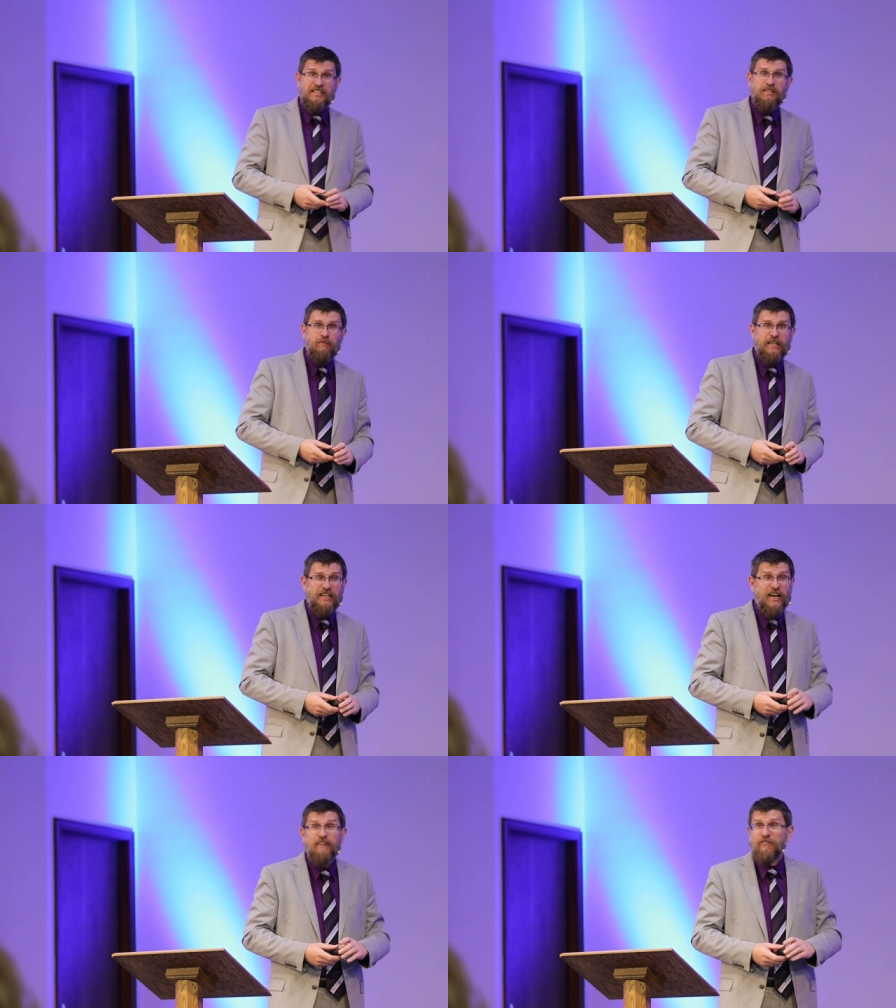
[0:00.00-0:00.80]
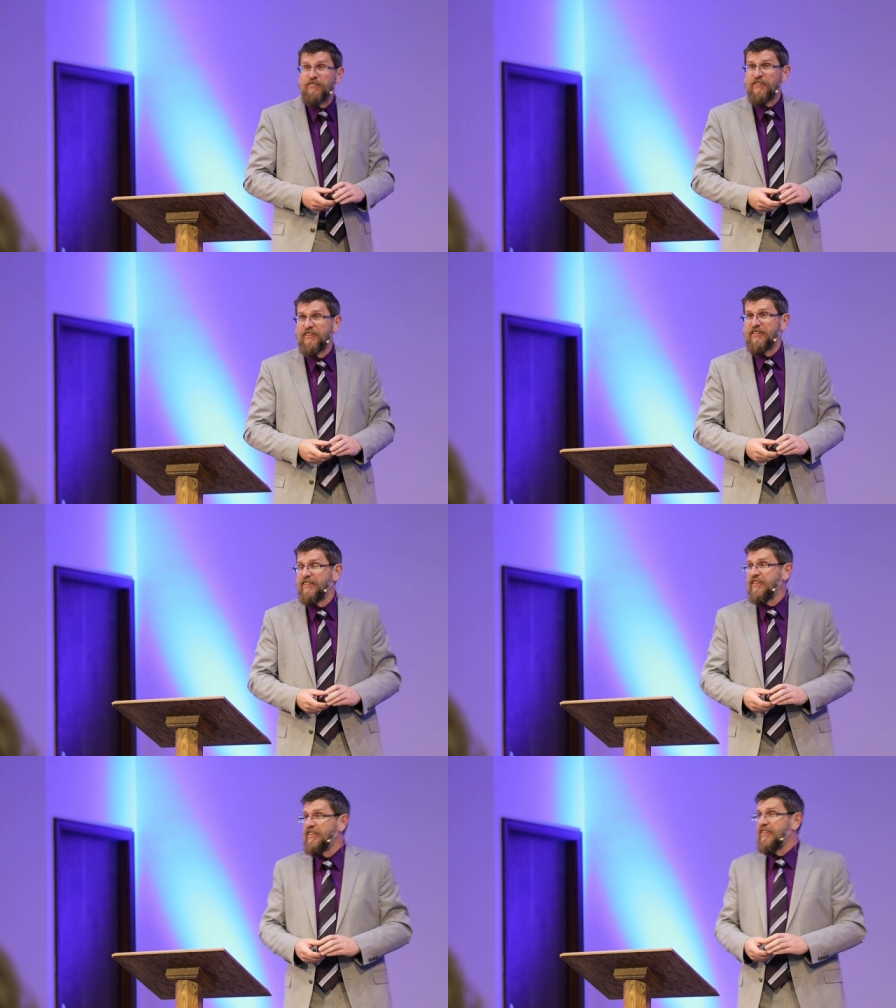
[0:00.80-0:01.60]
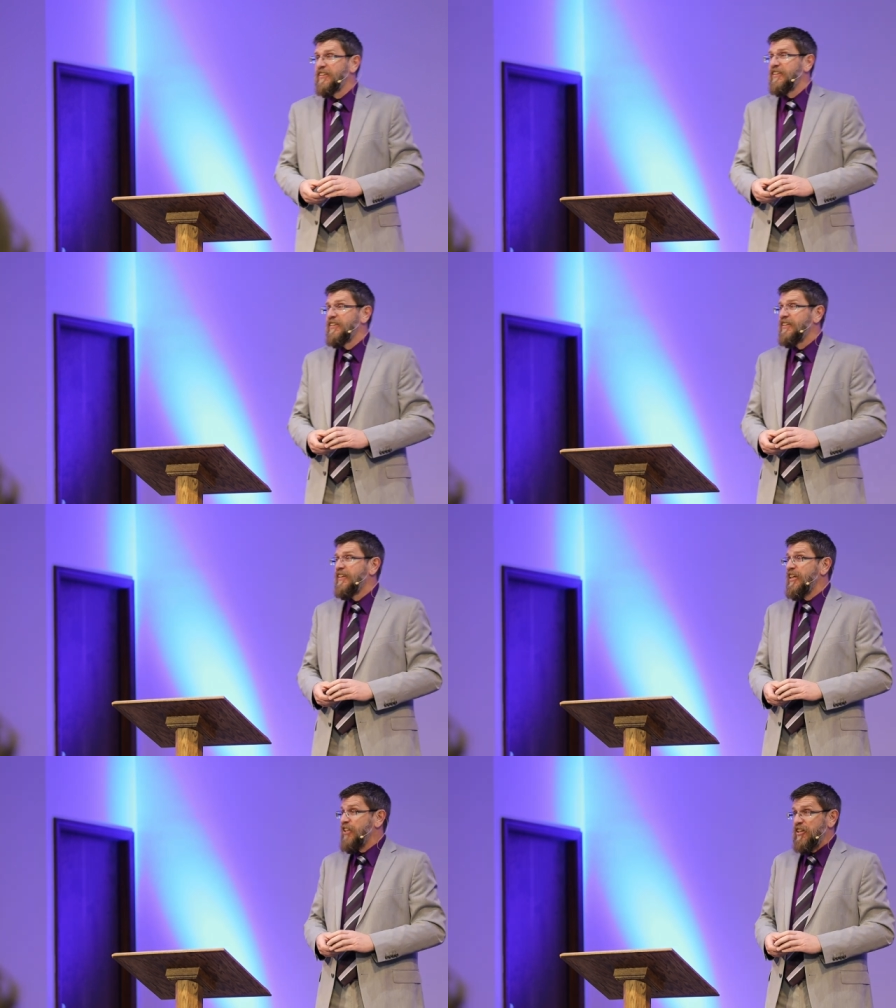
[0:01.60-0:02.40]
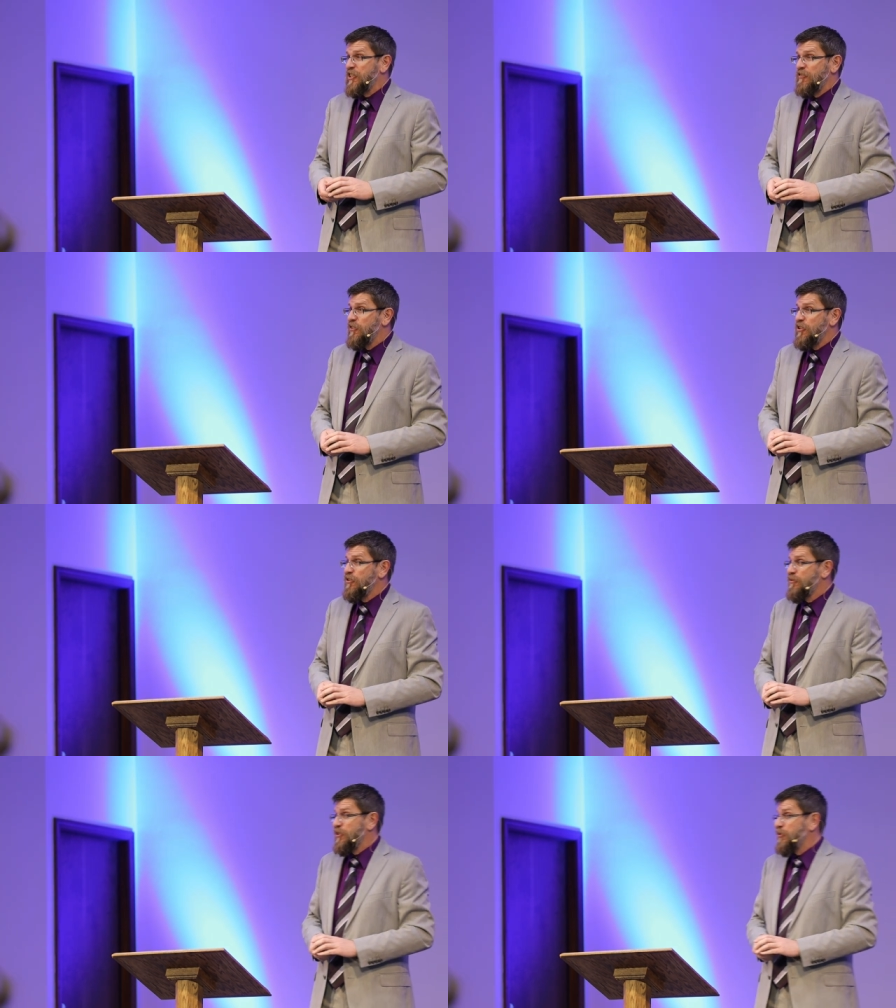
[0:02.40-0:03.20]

has it been enough? And not just for you,